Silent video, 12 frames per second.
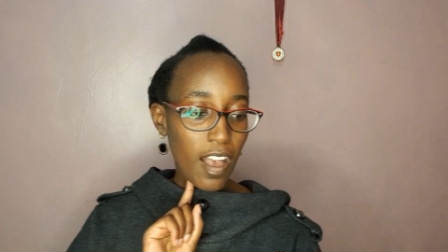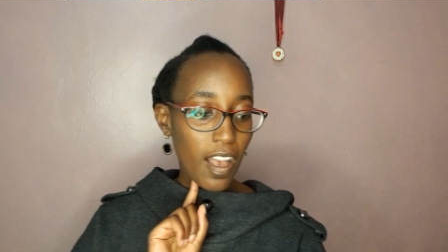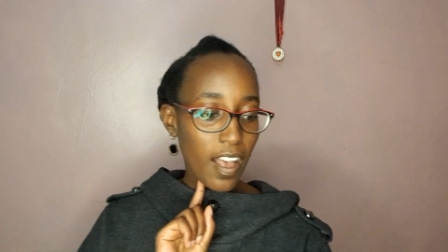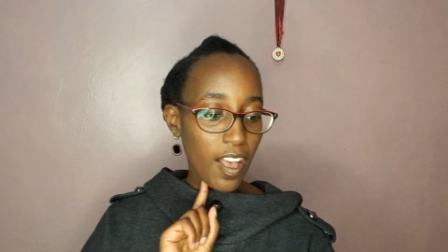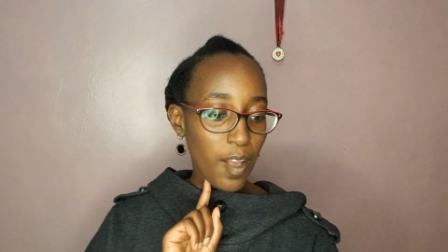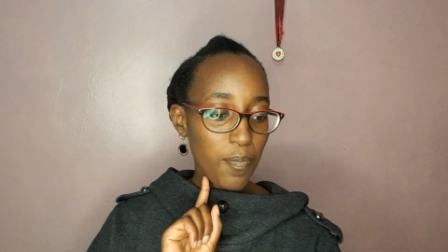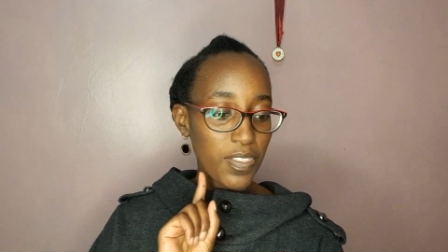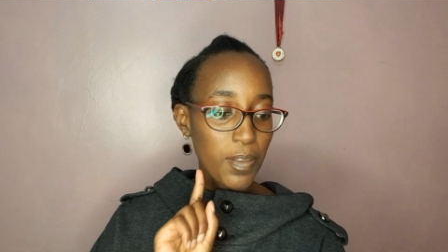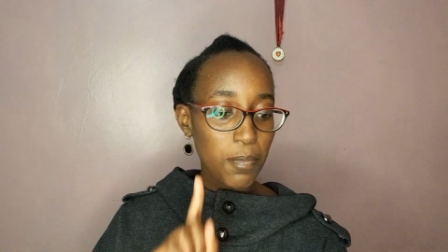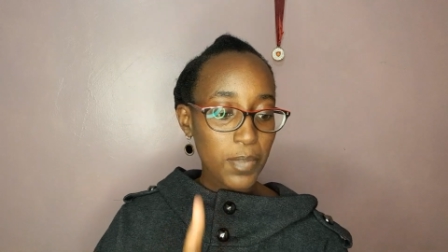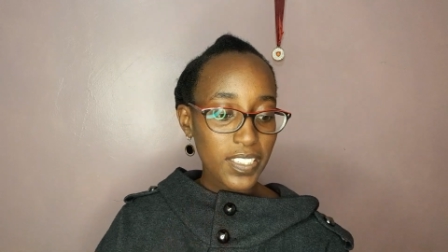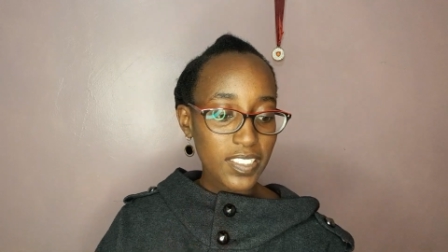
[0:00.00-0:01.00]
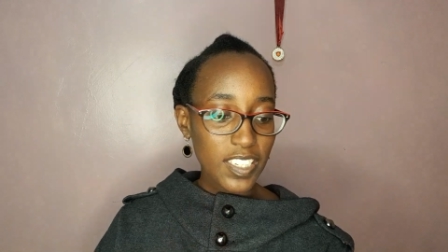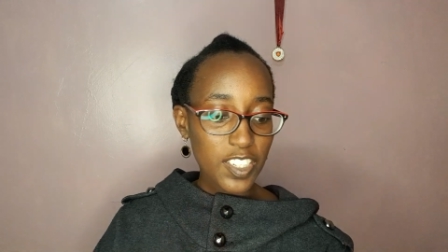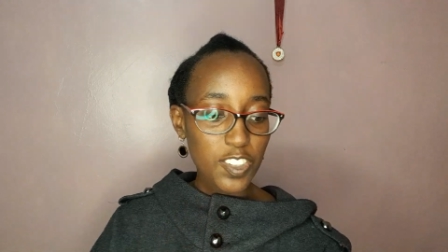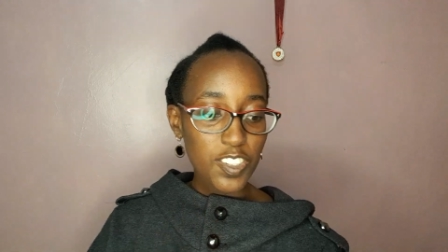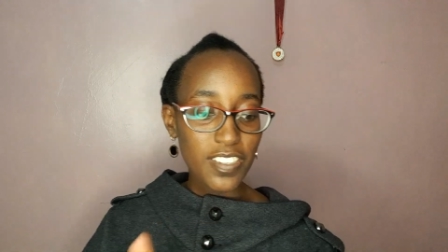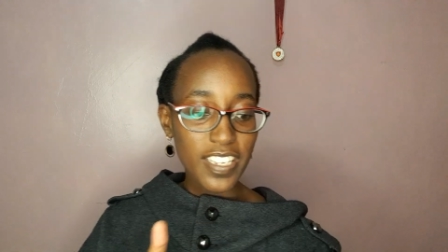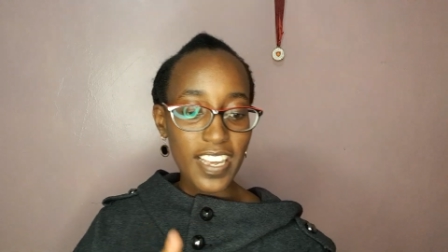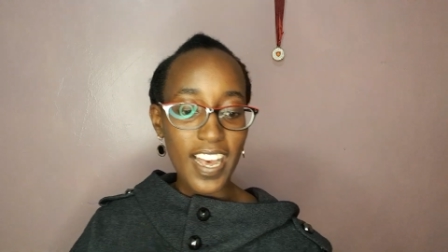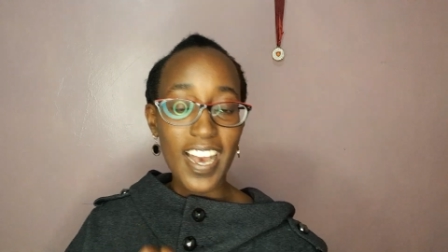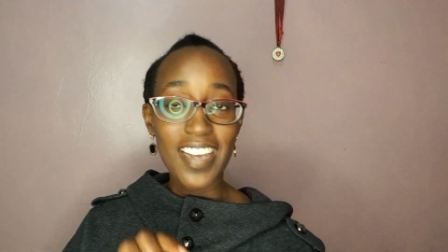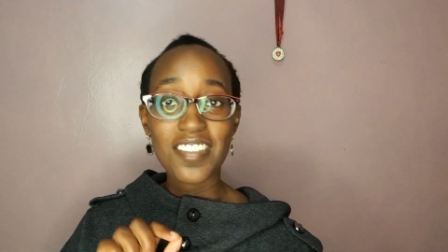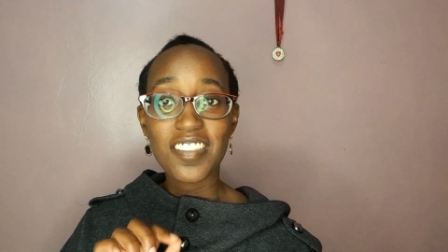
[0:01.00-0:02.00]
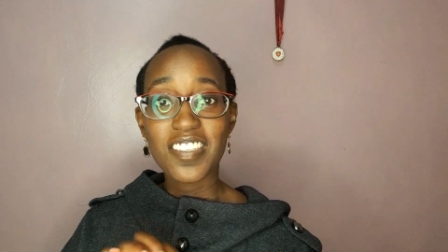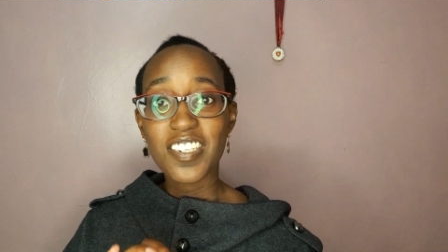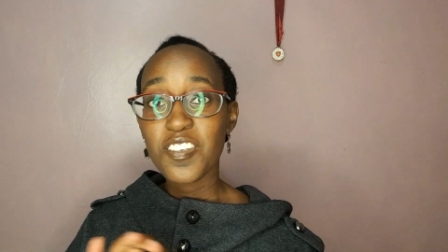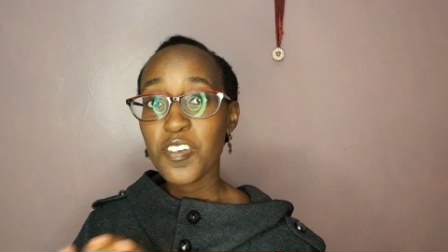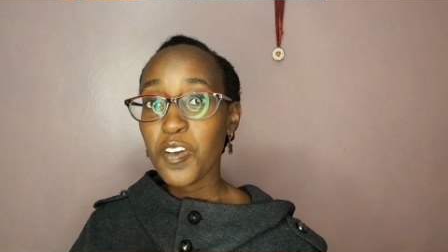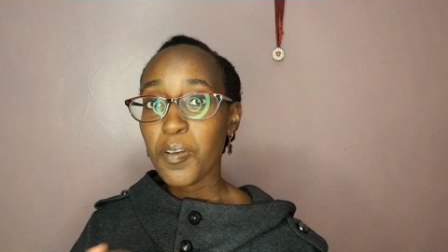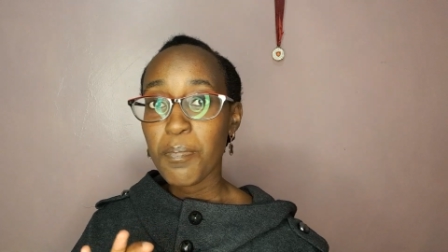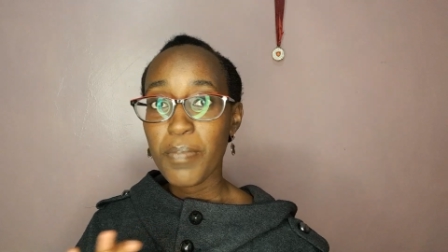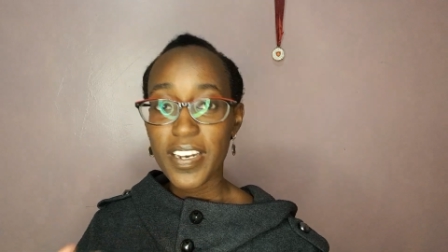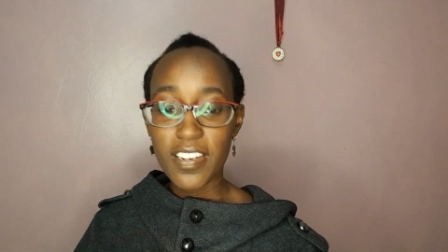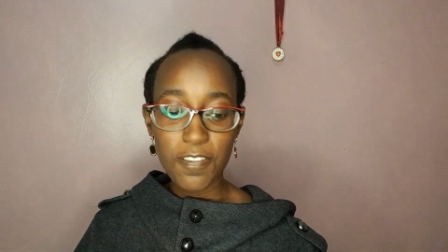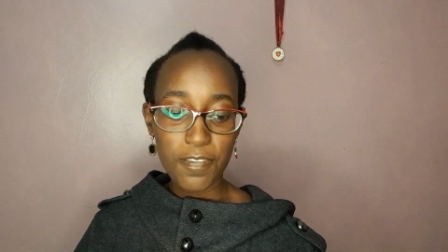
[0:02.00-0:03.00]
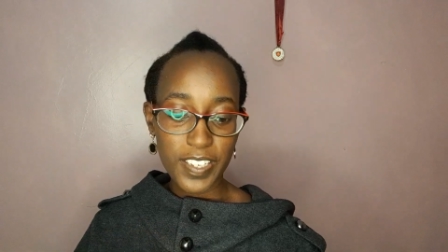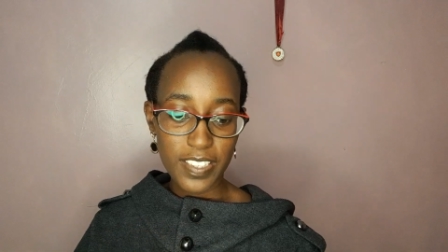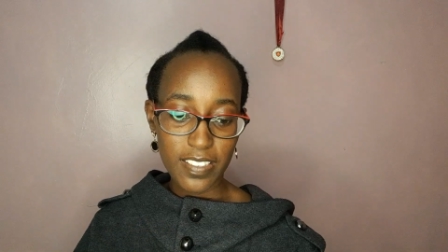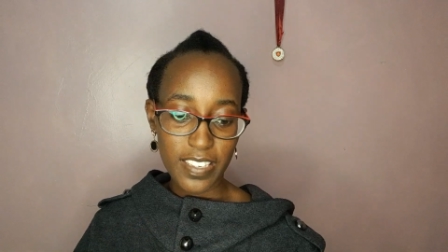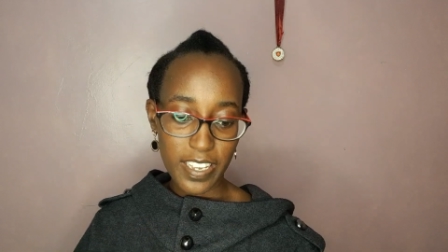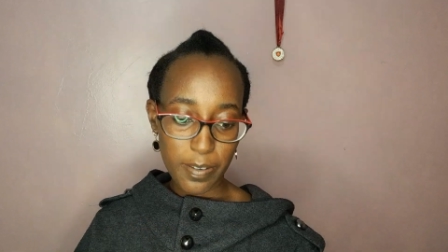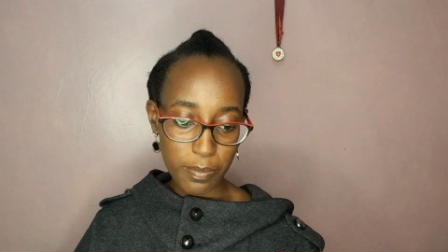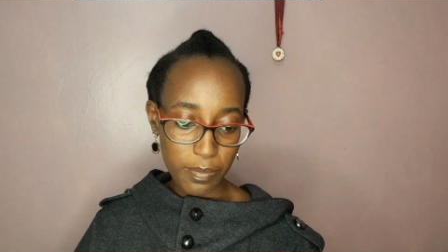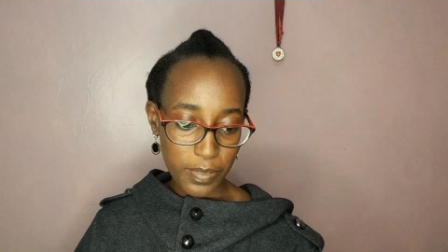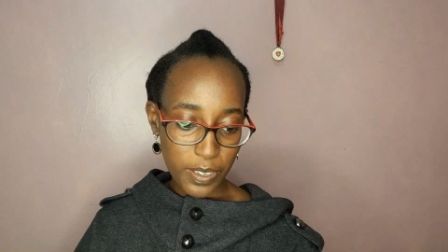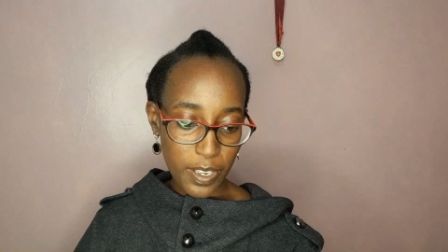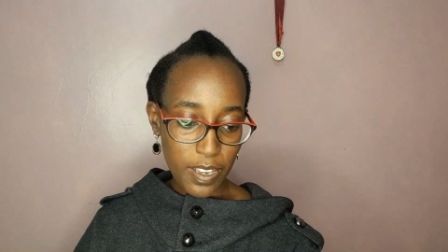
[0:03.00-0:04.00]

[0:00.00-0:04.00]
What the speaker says: the message they had did not benefit them